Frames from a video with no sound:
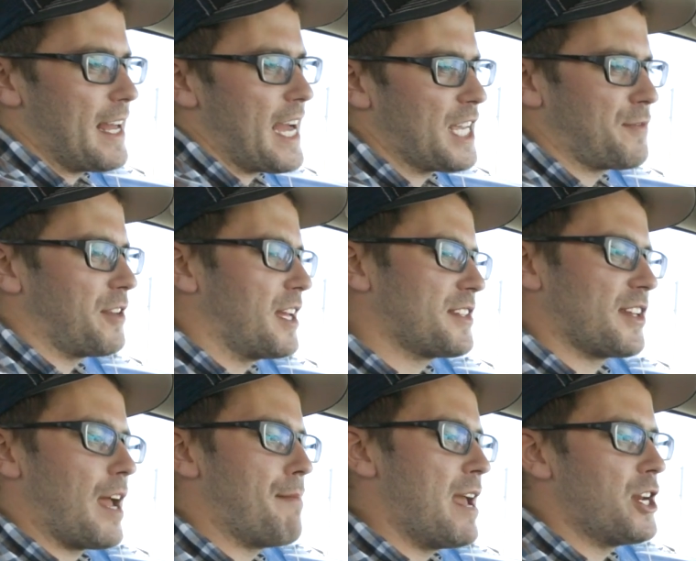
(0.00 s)
as for this,
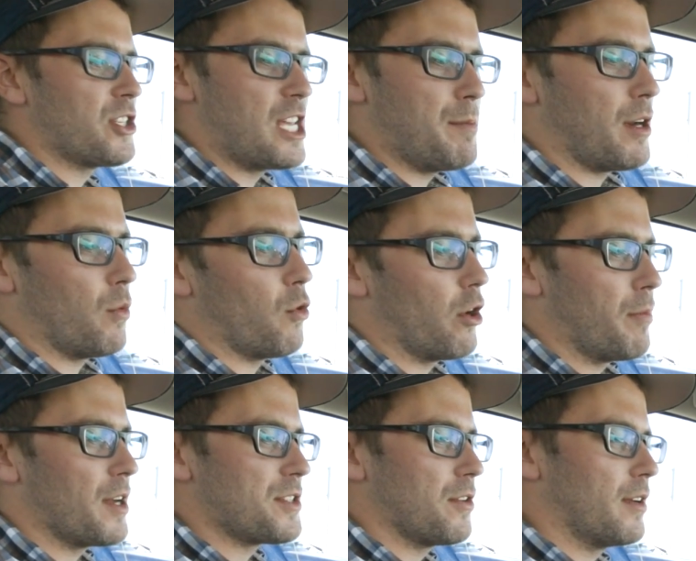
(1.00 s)
I may just keep it on
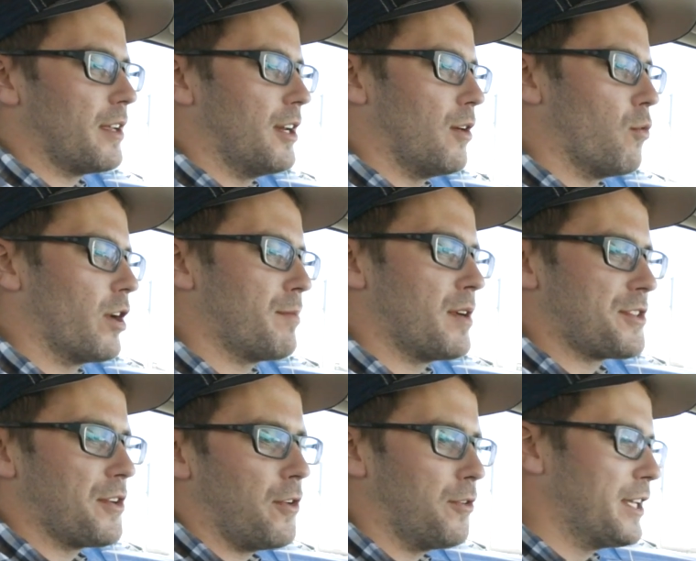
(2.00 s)
warning
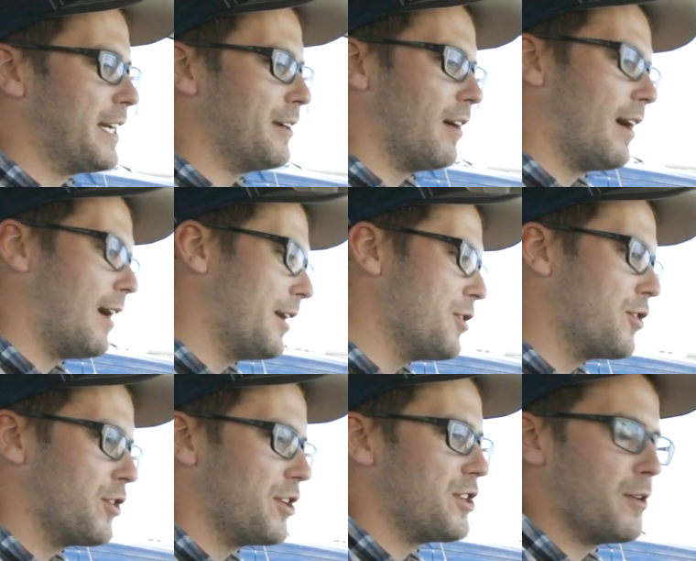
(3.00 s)
buzzer only. You
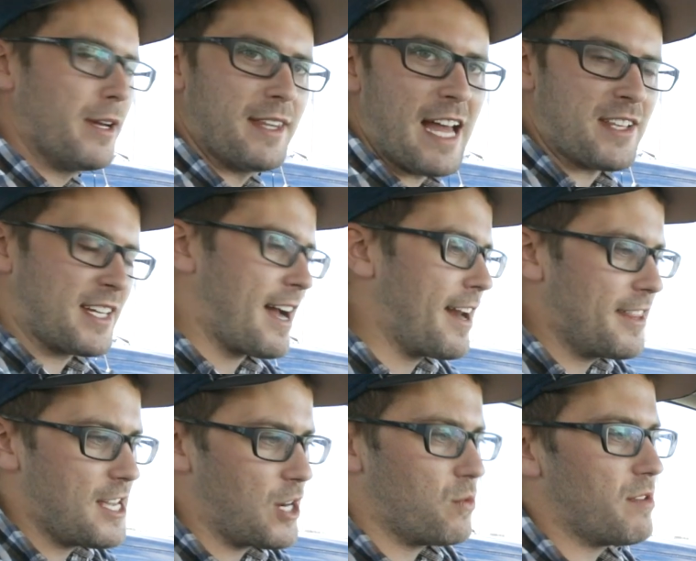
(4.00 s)
could do it. That's kind of
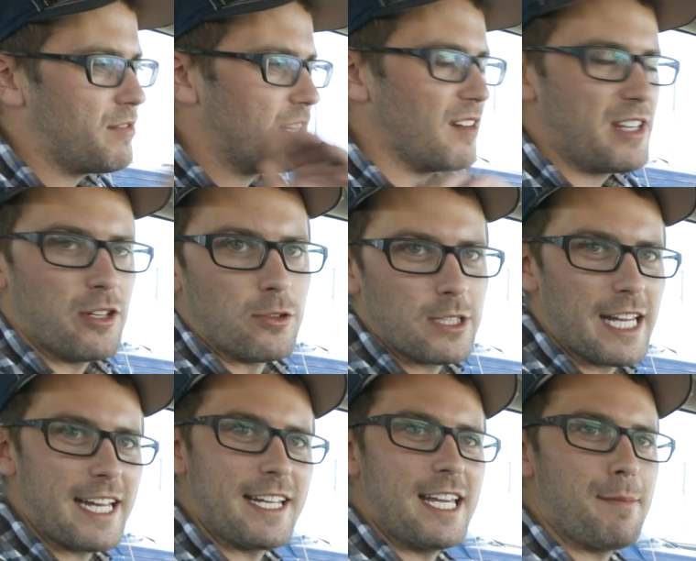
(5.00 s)
the equivalent of the old
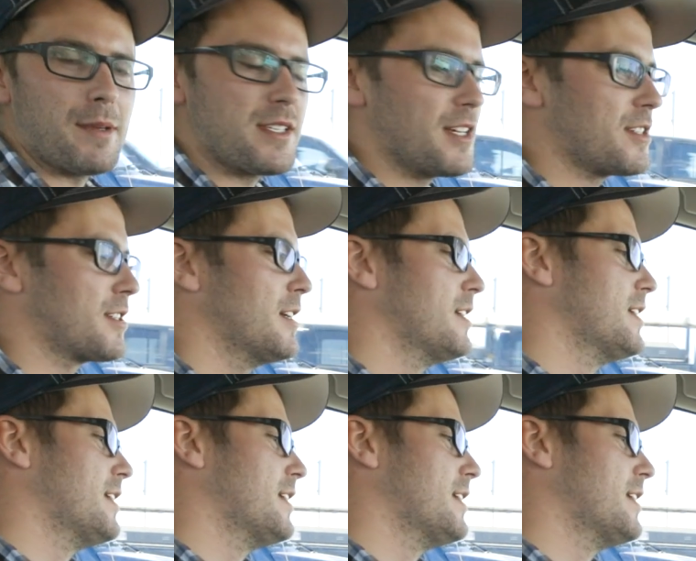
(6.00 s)
lane keep assist.